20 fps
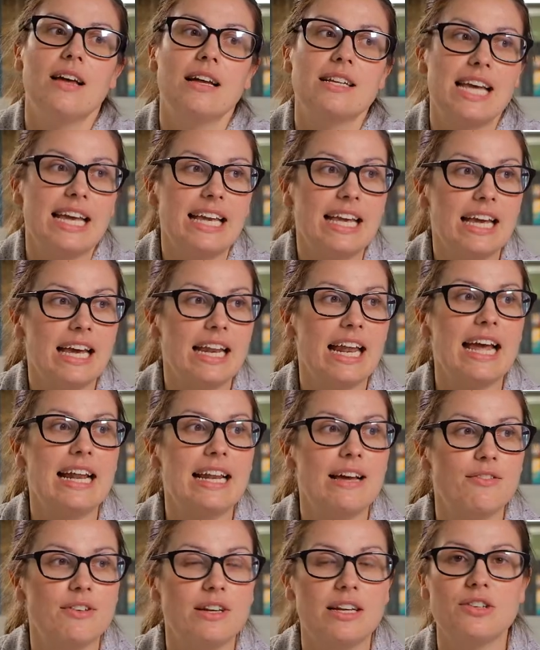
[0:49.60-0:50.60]
Taking an
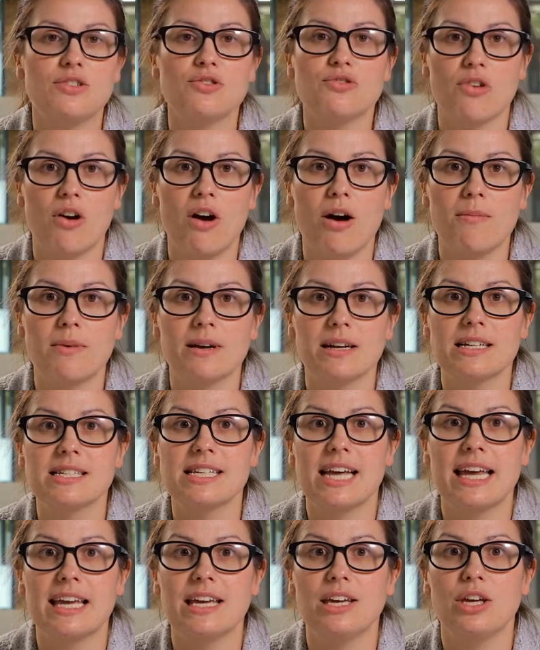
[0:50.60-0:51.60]
A-level in drama can
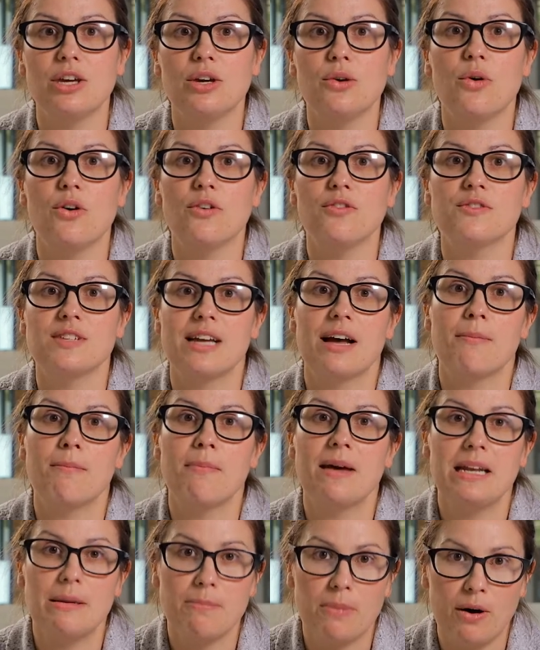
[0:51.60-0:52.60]
take you off down
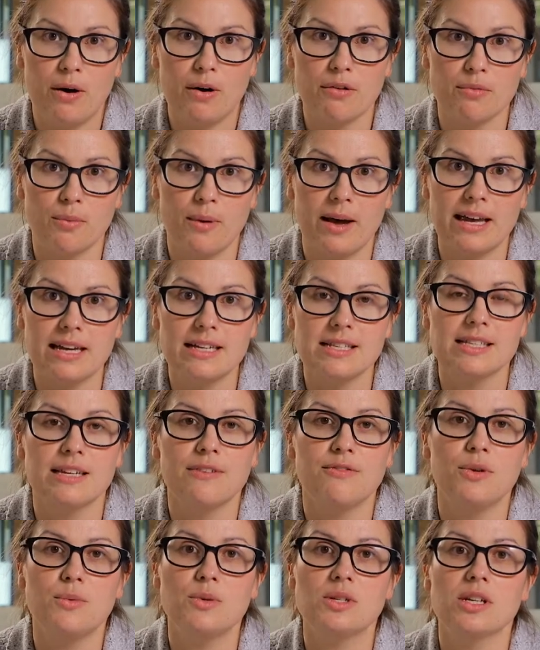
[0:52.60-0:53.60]
many pathways.
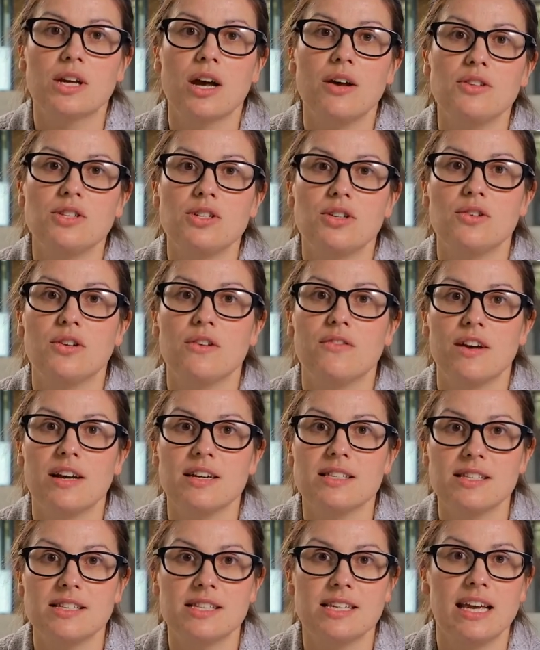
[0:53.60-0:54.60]
If you were to go to
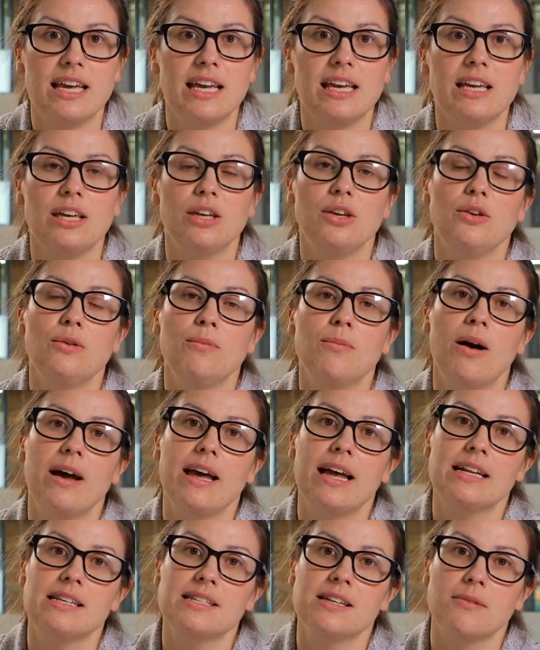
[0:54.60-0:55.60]
university, you
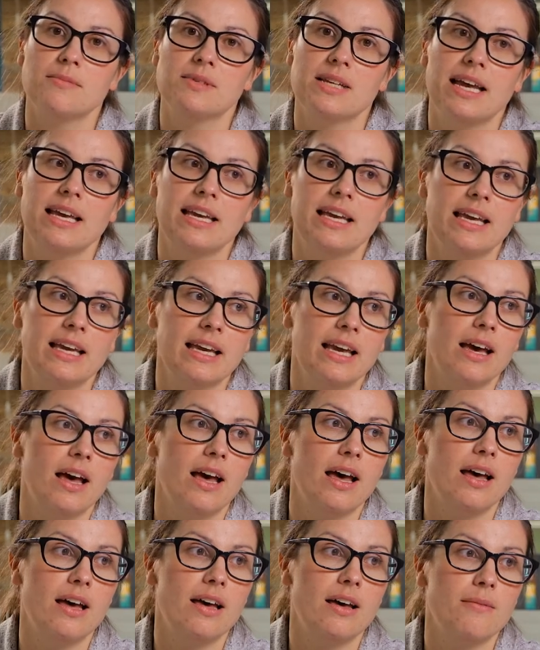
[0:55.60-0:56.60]
might end up taking
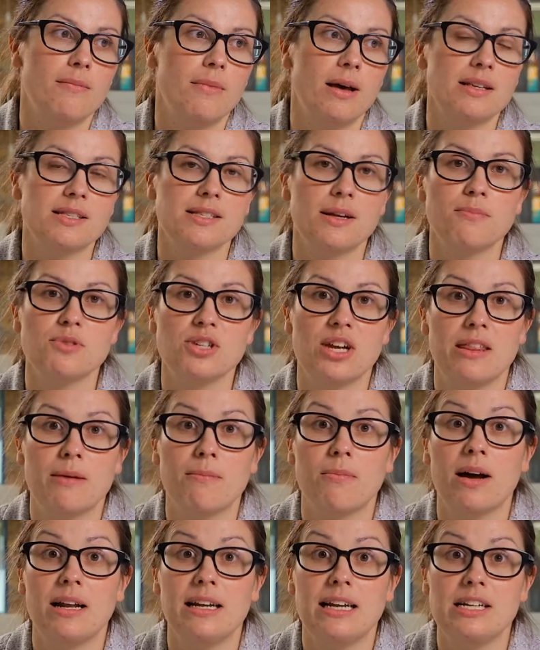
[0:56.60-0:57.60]
a subject
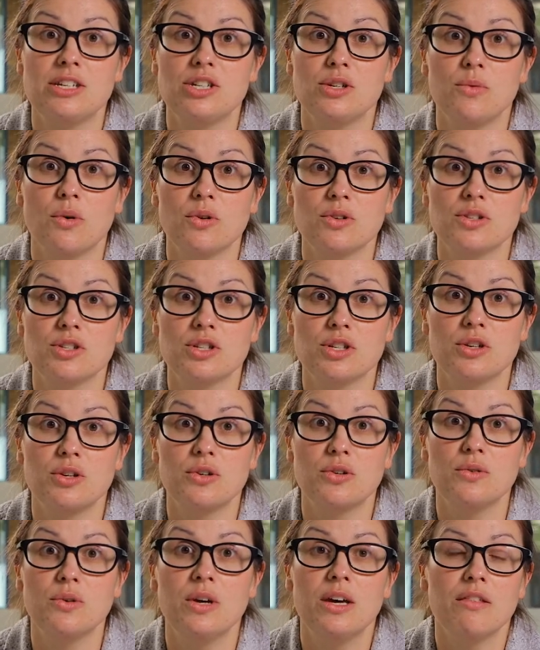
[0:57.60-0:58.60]
that might lead you on
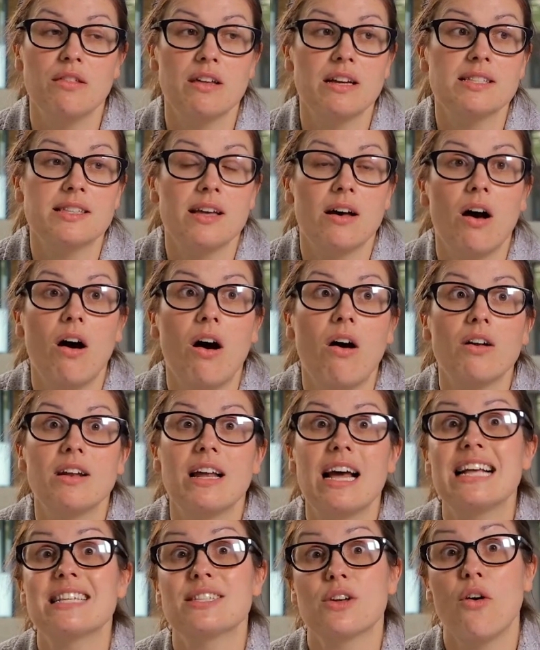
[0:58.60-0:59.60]
to things that
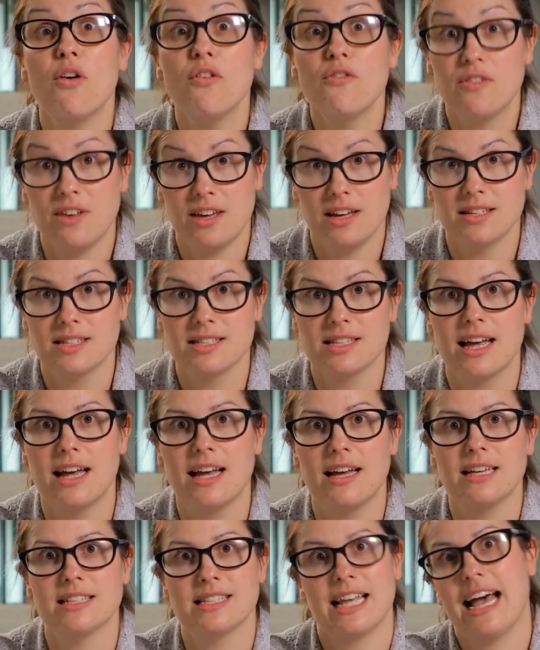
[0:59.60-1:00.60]
aren't as obvious
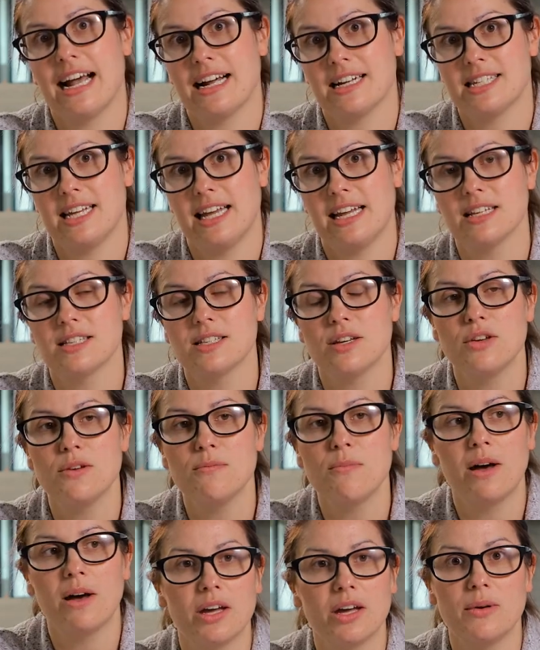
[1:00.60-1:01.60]
as acting. So
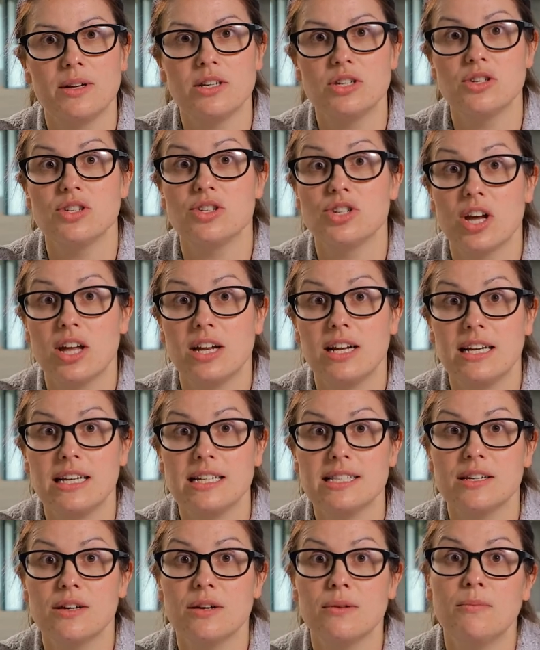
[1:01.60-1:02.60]
you go into
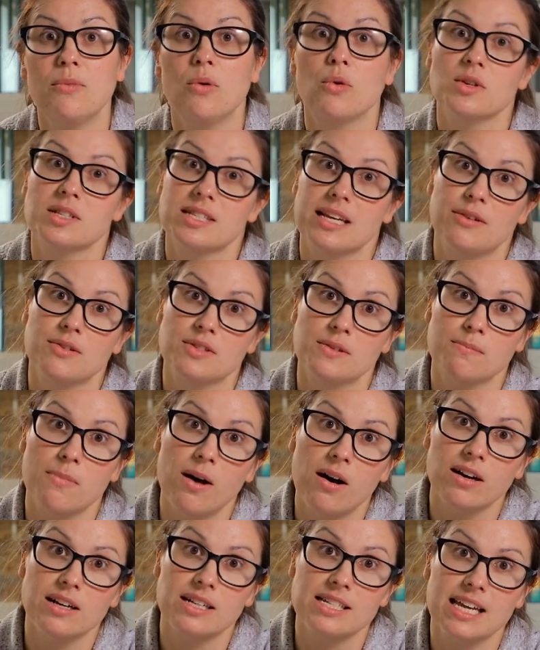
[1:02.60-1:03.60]
journalism or sales and
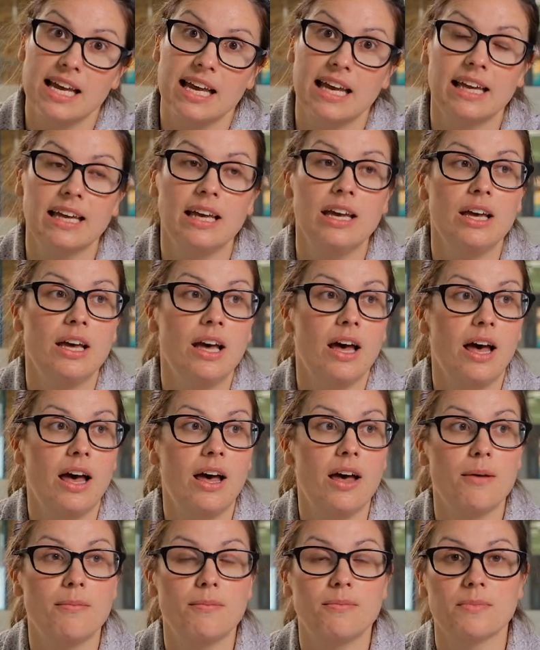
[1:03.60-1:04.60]
marketing,
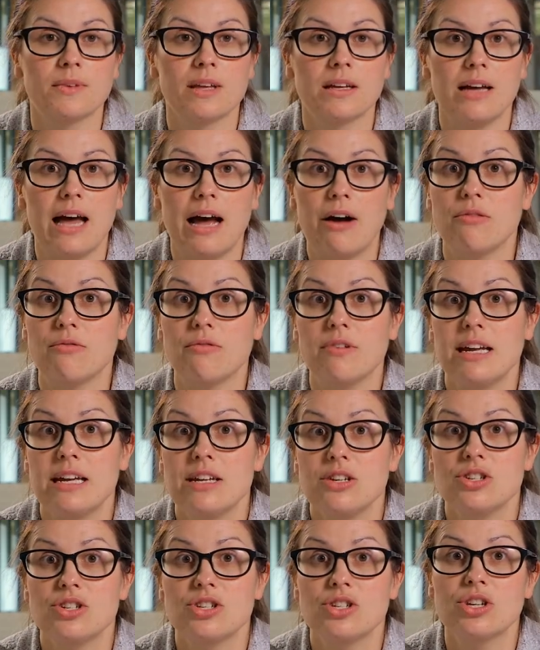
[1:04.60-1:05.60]

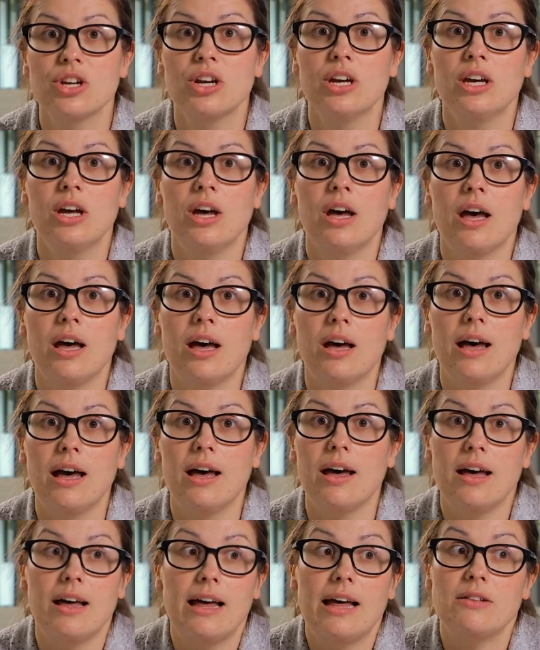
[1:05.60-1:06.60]
outreach,
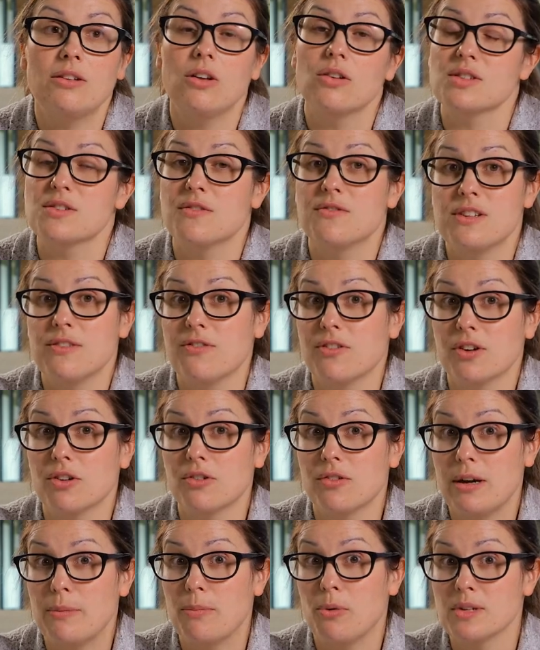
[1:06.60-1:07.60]
and lots of different
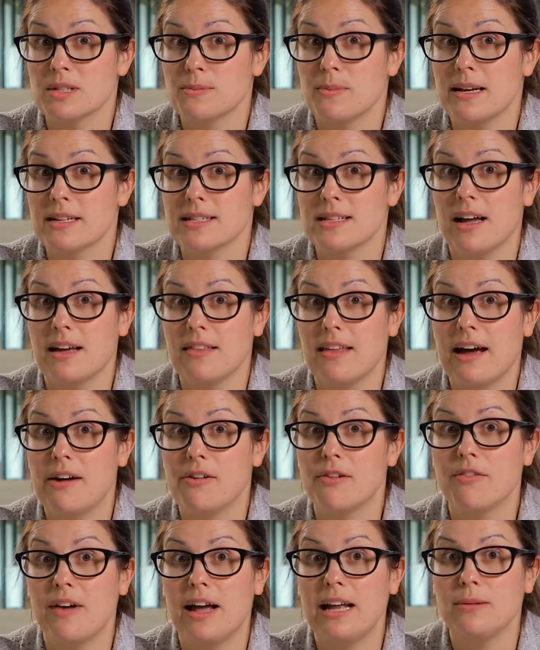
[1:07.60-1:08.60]
career prospects like that
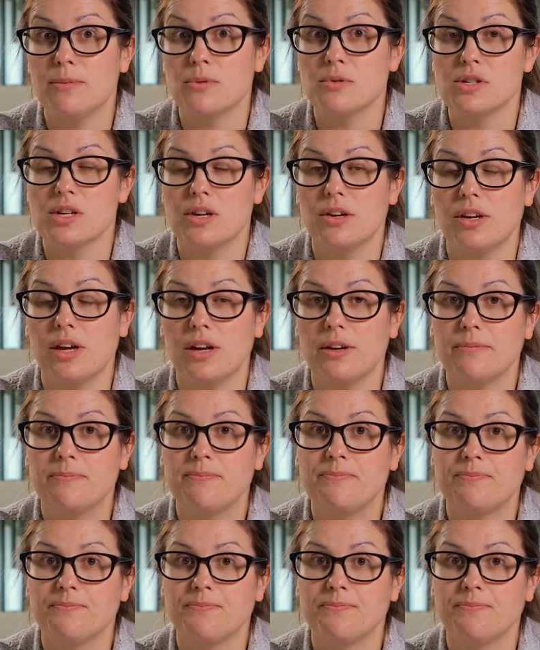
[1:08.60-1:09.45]
are available to you.